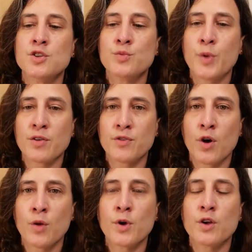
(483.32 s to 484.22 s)
to
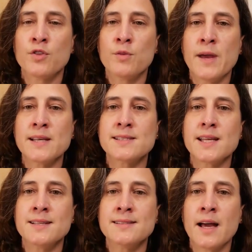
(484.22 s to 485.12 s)
perform. The best
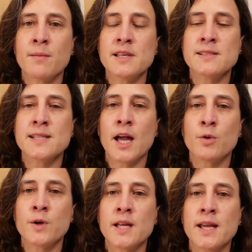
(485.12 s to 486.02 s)
exam is
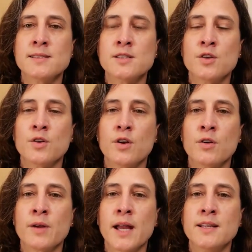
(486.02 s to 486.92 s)
nowadays the
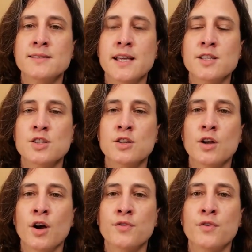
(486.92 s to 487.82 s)

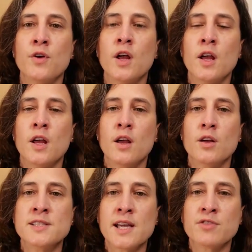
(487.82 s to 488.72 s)
realization of a
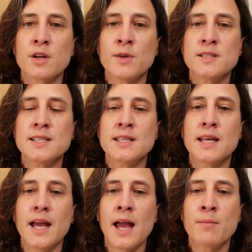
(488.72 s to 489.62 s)

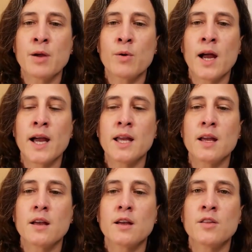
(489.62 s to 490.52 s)
diaphragmatic
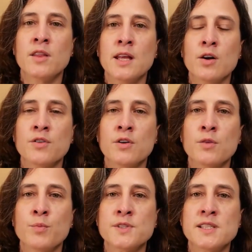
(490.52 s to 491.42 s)
MRI. The
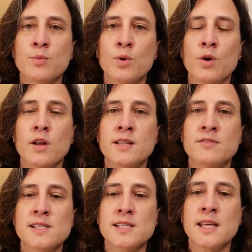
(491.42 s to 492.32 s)
other possible
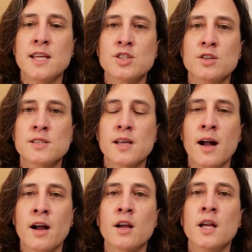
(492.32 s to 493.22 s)
investigations
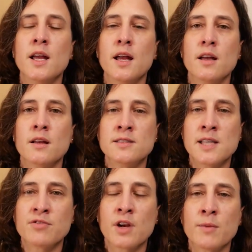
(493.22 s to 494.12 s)
are
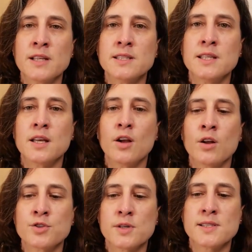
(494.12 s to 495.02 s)
diaphragmatic
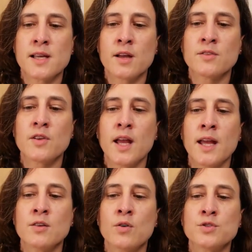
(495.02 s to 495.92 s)
ultrasound
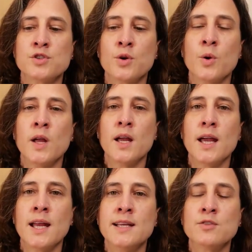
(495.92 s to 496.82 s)
and also
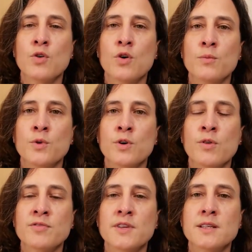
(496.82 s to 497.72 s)

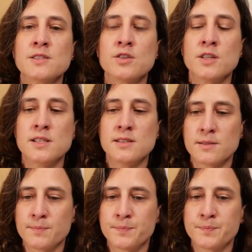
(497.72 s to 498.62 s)
electromyographic studies.